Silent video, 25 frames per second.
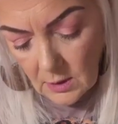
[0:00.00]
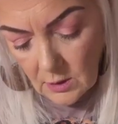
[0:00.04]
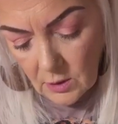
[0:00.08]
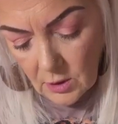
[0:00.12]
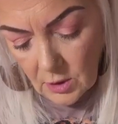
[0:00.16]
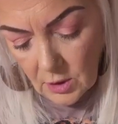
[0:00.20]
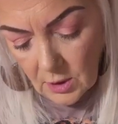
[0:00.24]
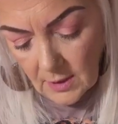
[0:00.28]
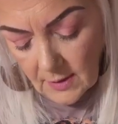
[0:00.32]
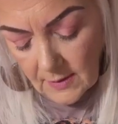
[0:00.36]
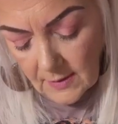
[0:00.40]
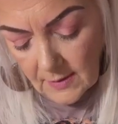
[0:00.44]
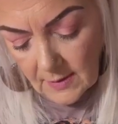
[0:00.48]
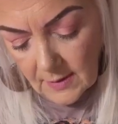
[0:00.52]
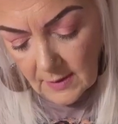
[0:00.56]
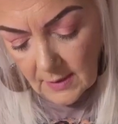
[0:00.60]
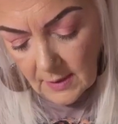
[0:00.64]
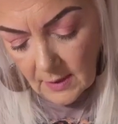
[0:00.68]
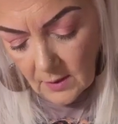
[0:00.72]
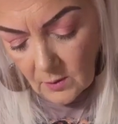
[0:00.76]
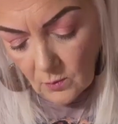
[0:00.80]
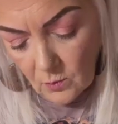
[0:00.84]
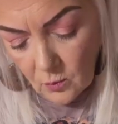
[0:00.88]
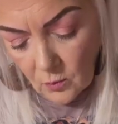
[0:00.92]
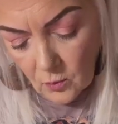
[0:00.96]
He
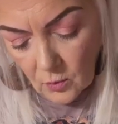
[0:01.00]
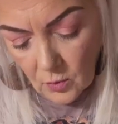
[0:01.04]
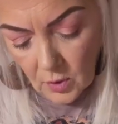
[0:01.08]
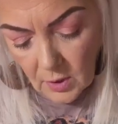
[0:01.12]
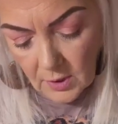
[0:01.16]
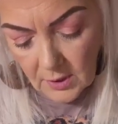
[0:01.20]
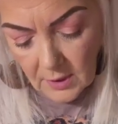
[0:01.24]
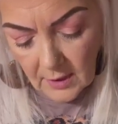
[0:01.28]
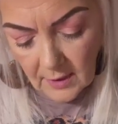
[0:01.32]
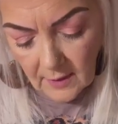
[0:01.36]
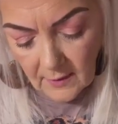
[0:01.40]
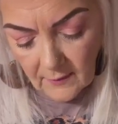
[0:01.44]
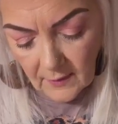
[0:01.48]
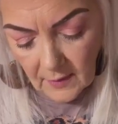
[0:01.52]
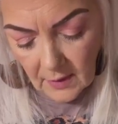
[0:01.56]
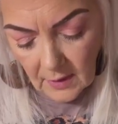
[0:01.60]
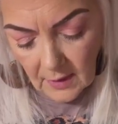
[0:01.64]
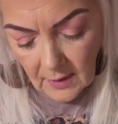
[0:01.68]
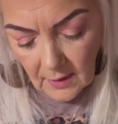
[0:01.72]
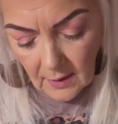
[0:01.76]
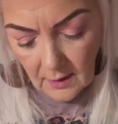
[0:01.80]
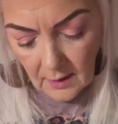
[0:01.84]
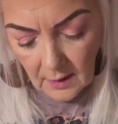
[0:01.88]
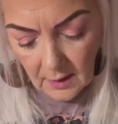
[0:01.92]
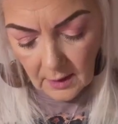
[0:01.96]
just did one of
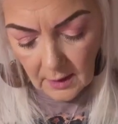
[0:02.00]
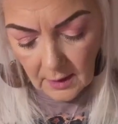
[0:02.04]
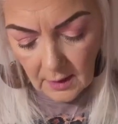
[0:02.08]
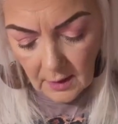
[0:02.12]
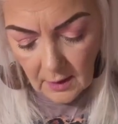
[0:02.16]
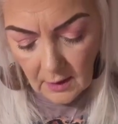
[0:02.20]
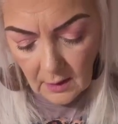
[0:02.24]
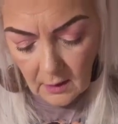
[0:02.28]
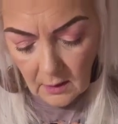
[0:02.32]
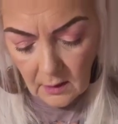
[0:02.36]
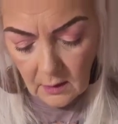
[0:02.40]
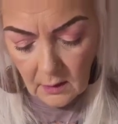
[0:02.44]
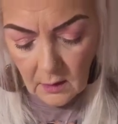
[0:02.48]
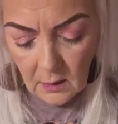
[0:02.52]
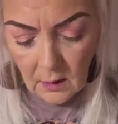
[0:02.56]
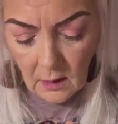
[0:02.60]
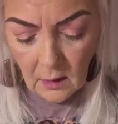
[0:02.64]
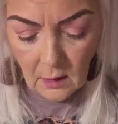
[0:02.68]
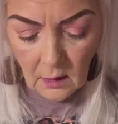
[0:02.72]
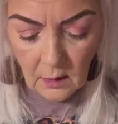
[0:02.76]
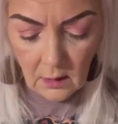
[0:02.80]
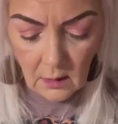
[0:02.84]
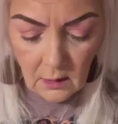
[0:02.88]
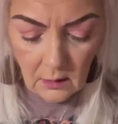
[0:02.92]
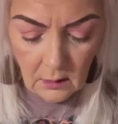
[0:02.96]
Italy.
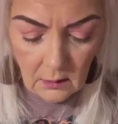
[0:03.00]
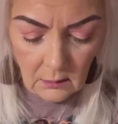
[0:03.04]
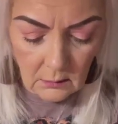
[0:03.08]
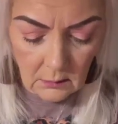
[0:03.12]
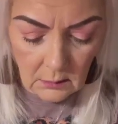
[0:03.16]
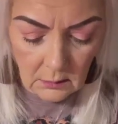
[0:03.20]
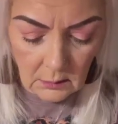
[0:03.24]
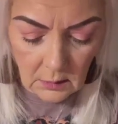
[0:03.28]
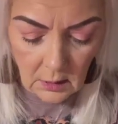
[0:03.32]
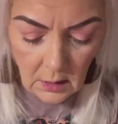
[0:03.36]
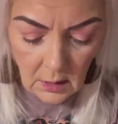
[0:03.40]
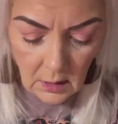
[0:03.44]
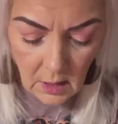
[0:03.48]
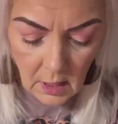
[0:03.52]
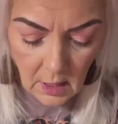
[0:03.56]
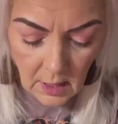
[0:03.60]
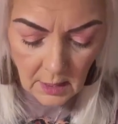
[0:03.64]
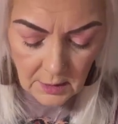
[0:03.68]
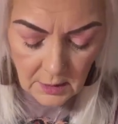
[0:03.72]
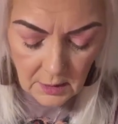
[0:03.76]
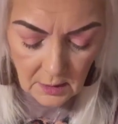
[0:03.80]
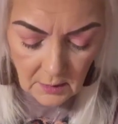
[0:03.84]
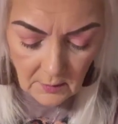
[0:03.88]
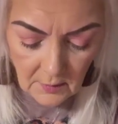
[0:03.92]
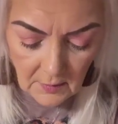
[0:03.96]
Oh,
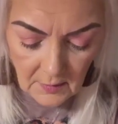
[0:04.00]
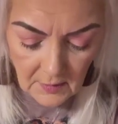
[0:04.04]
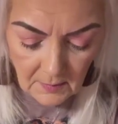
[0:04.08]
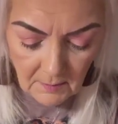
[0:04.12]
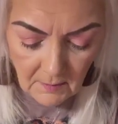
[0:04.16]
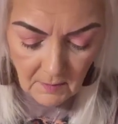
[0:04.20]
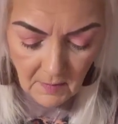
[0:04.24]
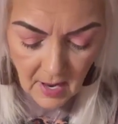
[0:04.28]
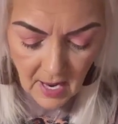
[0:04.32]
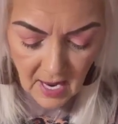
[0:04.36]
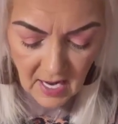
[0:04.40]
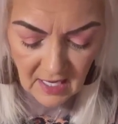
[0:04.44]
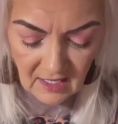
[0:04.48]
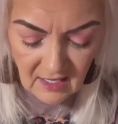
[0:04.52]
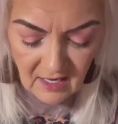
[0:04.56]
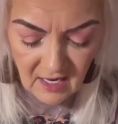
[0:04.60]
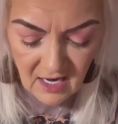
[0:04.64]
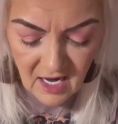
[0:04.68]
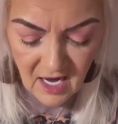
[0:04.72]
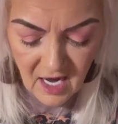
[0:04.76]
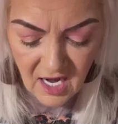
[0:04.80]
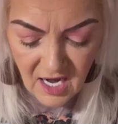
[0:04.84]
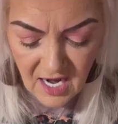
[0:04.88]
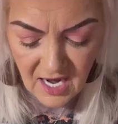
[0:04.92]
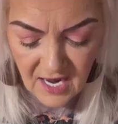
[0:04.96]
gosh, it was
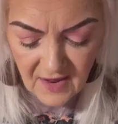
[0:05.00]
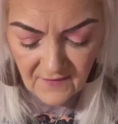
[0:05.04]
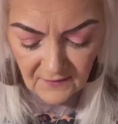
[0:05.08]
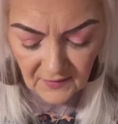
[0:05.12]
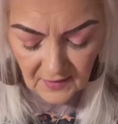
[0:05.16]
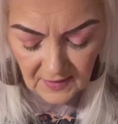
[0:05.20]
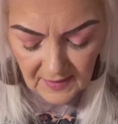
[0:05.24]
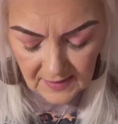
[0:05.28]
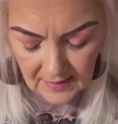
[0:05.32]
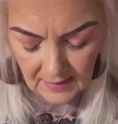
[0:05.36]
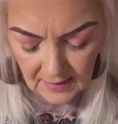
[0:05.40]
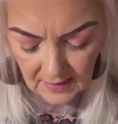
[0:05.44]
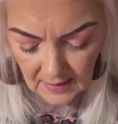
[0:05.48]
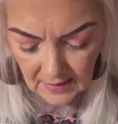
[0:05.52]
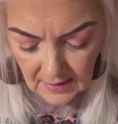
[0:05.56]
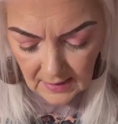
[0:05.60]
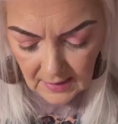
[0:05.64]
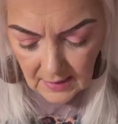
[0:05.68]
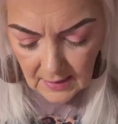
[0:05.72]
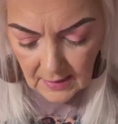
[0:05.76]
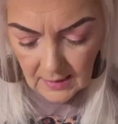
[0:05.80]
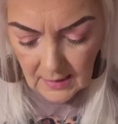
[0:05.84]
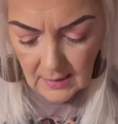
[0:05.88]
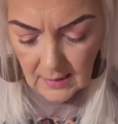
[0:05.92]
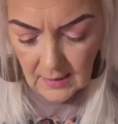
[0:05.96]

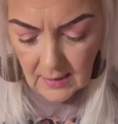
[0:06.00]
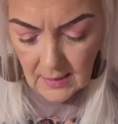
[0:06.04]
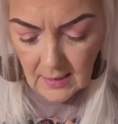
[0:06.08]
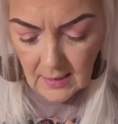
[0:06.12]
magnificent.